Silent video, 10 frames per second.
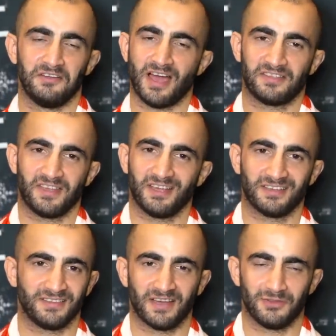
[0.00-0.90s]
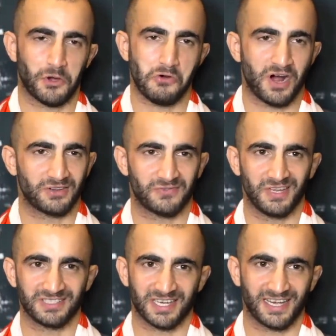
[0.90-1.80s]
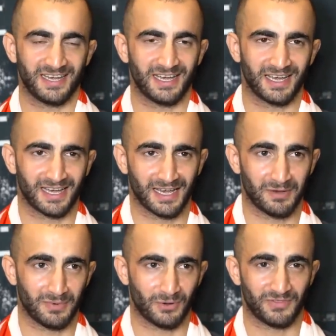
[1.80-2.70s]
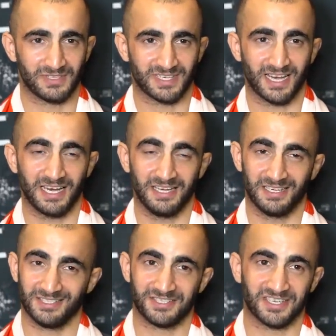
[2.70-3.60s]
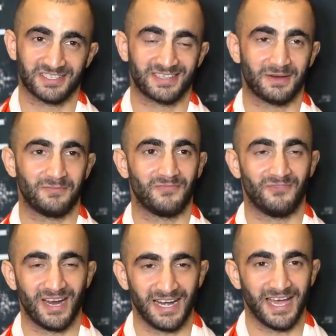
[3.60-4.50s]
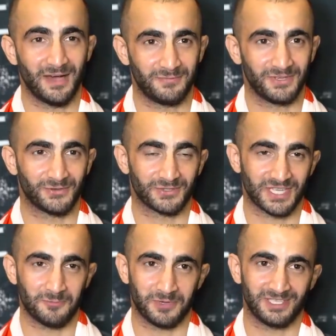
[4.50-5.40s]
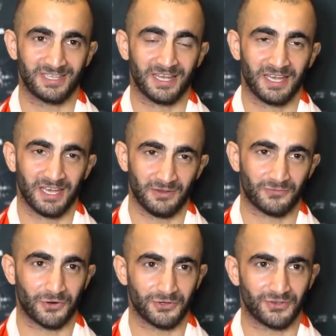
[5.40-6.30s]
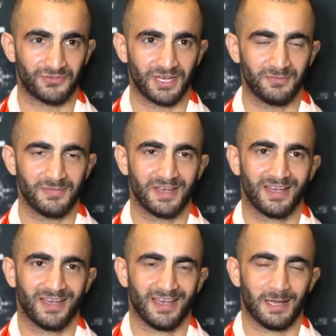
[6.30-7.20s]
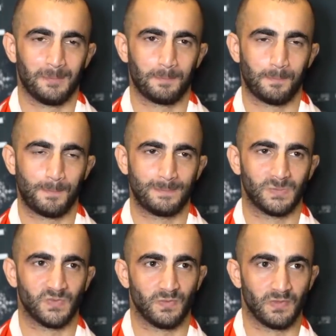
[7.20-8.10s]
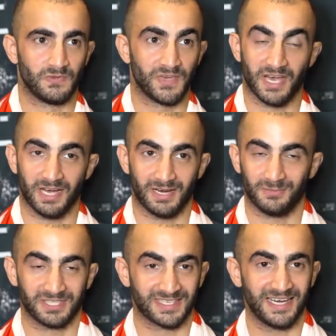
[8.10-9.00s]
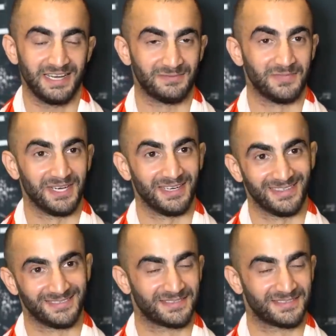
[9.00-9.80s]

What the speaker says: No hard feelings about this guy. It just I'm very happy to step in front of him. I'm excited, man.